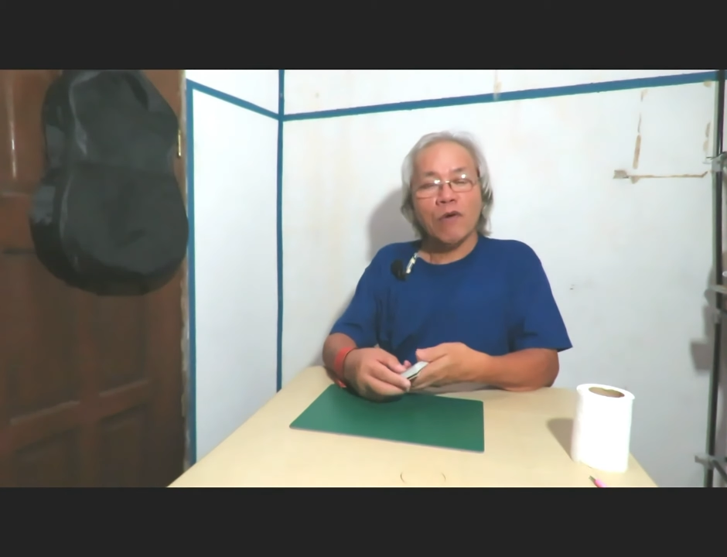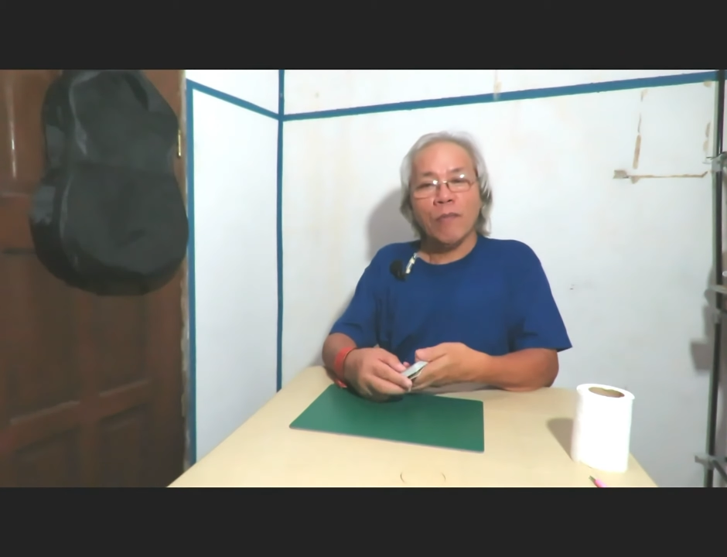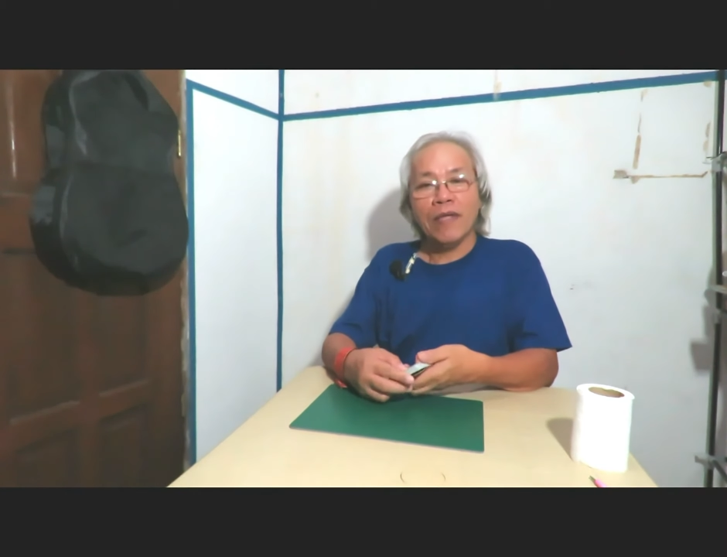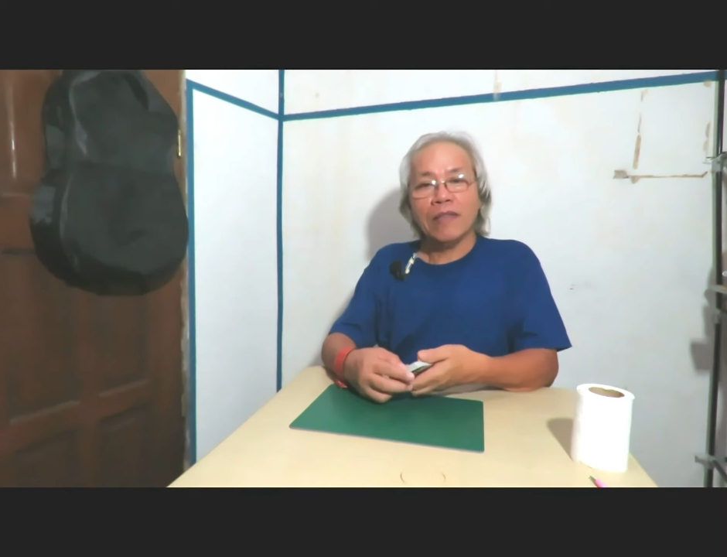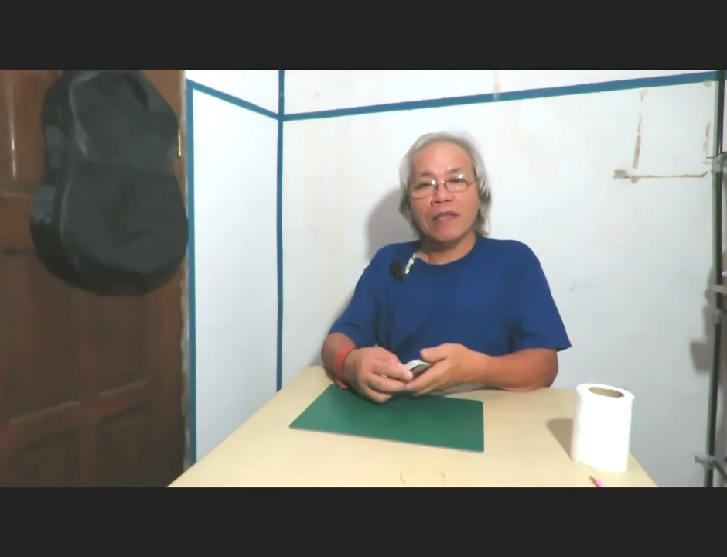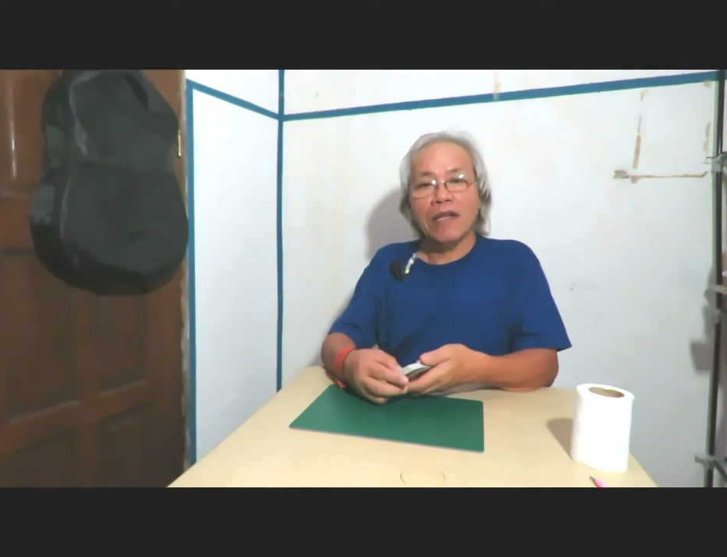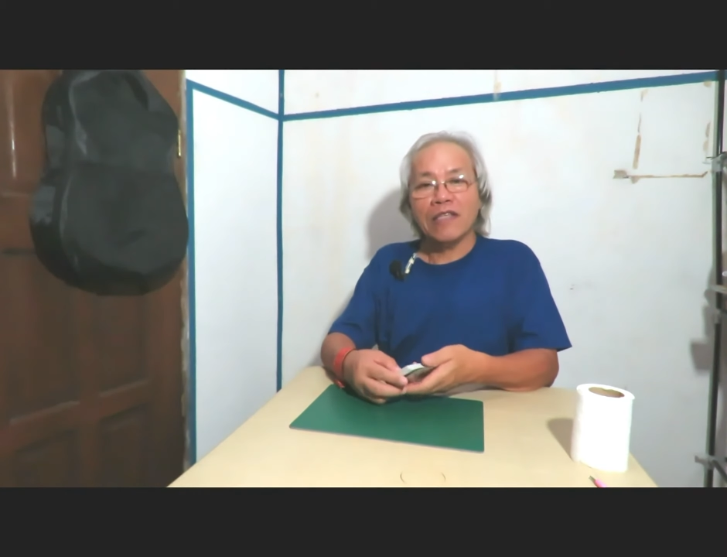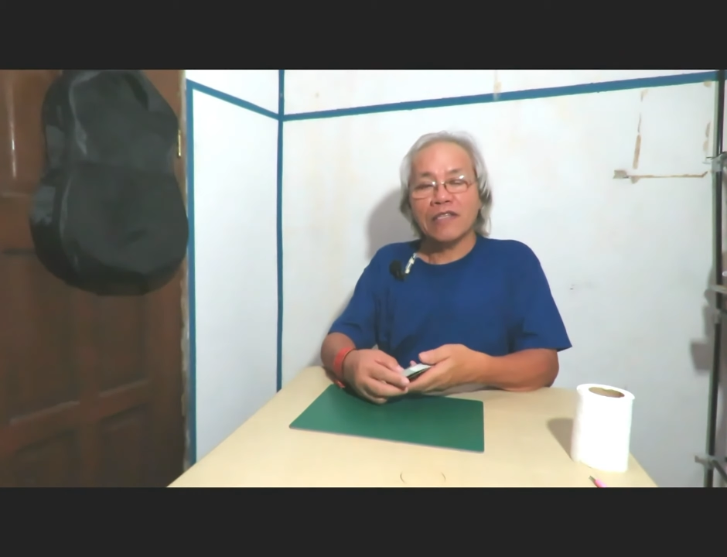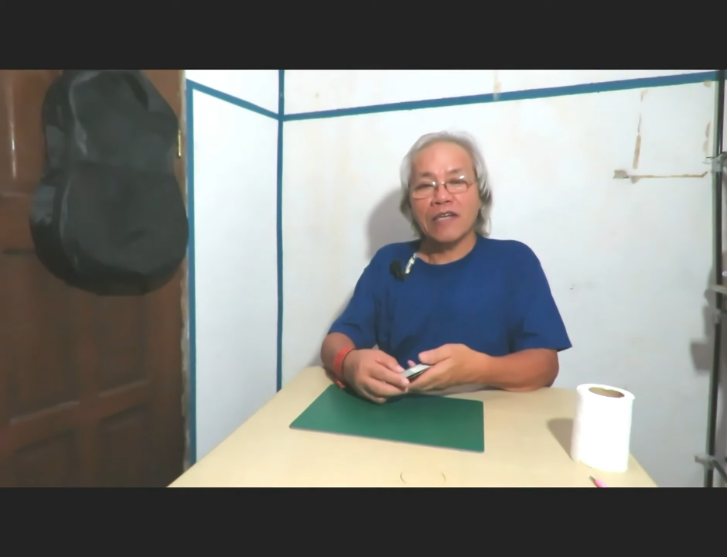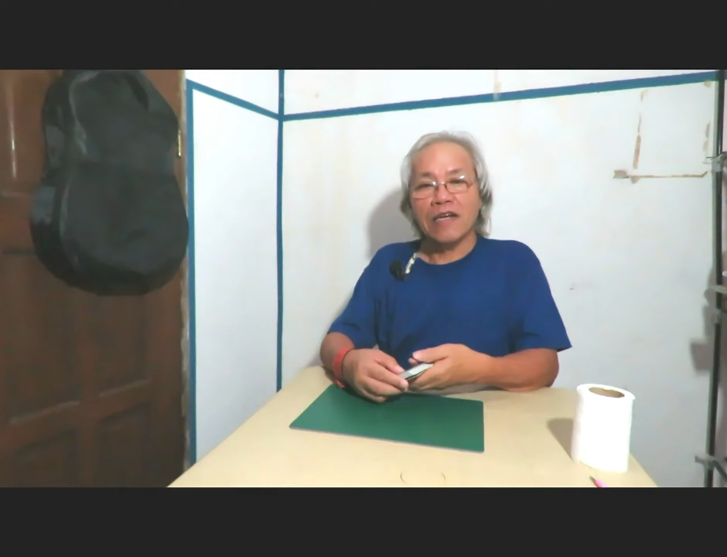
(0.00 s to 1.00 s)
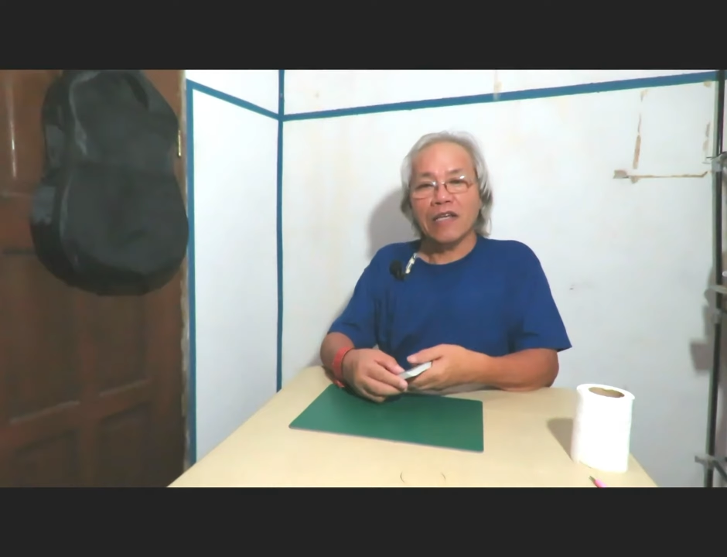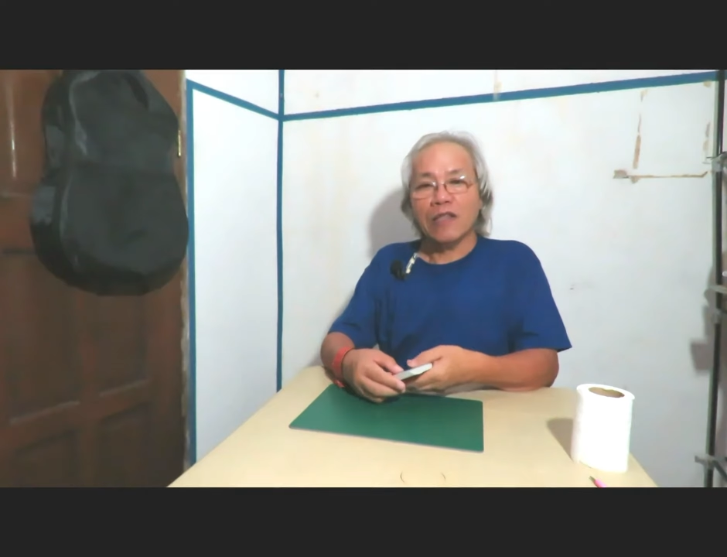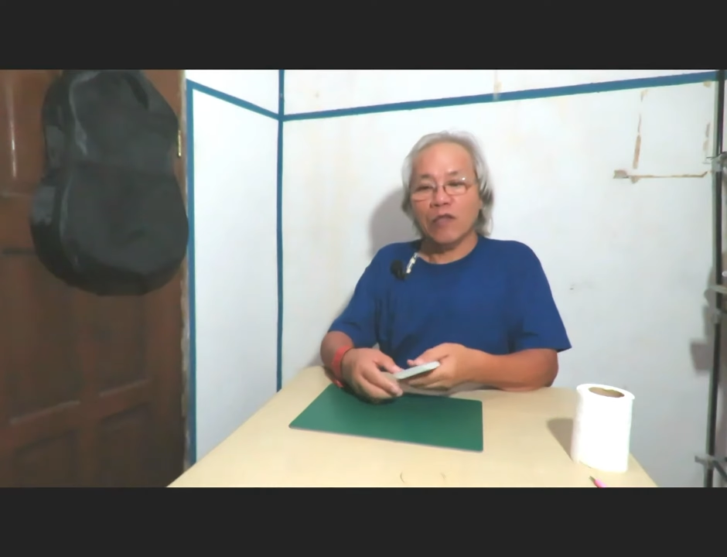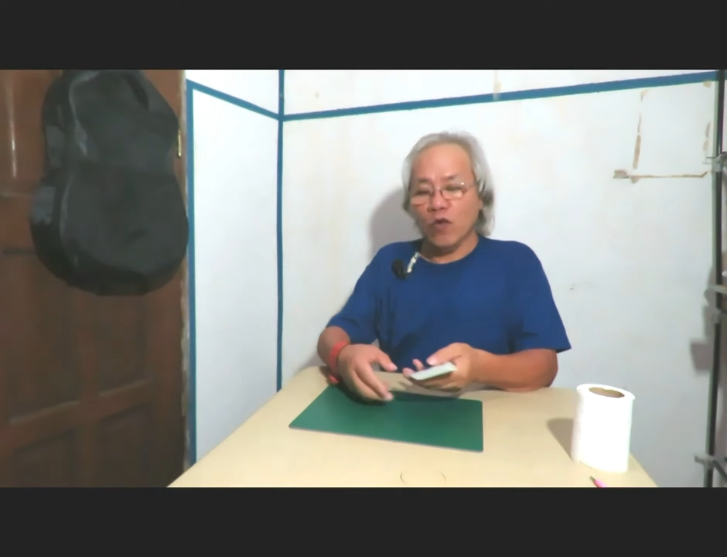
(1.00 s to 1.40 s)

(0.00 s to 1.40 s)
moment, let's say that